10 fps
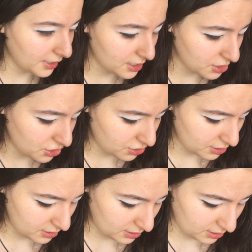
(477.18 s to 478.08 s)
Blend
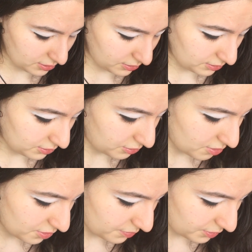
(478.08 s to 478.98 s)
this
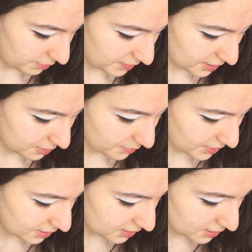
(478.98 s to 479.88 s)
horrible black
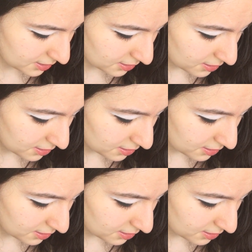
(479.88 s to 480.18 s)
mess.